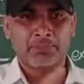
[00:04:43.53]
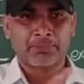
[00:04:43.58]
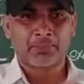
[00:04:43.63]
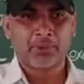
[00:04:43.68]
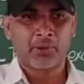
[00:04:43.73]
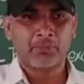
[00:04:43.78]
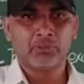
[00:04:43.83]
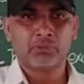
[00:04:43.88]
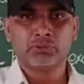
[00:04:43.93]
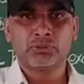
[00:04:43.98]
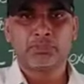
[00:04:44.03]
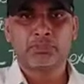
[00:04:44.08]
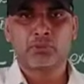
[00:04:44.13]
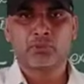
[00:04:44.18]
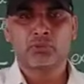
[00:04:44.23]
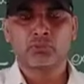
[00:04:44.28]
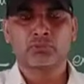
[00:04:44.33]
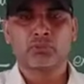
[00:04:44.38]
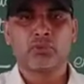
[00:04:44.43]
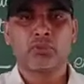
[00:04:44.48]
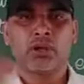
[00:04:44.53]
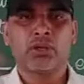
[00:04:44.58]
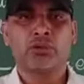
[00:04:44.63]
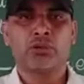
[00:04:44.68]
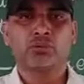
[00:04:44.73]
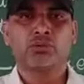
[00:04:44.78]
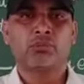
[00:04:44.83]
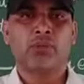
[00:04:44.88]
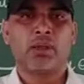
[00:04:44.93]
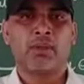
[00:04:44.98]
from to the protozoa
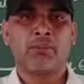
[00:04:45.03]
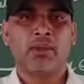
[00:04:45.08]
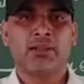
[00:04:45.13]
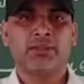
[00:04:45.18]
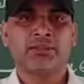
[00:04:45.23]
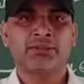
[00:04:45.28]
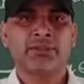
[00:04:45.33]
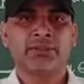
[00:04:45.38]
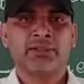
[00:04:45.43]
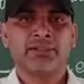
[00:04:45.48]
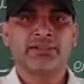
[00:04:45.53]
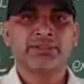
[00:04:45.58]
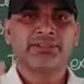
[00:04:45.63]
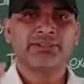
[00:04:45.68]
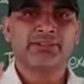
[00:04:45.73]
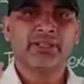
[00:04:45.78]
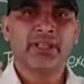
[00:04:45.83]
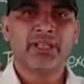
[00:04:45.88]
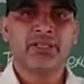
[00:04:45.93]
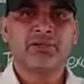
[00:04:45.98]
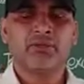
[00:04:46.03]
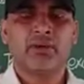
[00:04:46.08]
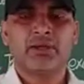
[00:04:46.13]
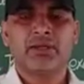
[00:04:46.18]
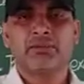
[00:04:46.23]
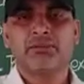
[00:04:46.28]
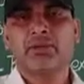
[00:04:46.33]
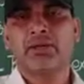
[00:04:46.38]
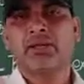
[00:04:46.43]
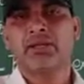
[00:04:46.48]
to the mammals, this is the
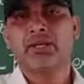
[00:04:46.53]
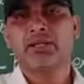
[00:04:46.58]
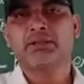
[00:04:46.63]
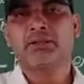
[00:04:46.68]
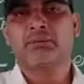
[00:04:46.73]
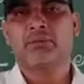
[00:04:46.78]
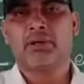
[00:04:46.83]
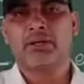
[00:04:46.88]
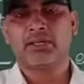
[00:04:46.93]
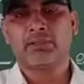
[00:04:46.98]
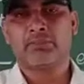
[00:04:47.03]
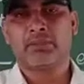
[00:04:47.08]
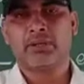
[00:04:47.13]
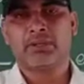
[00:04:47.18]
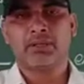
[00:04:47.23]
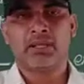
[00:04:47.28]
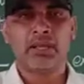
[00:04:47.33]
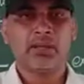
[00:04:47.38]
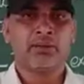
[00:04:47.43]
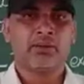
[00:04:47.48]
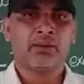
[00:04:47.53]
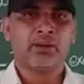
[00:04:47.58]
invertebrate and the vertebrate.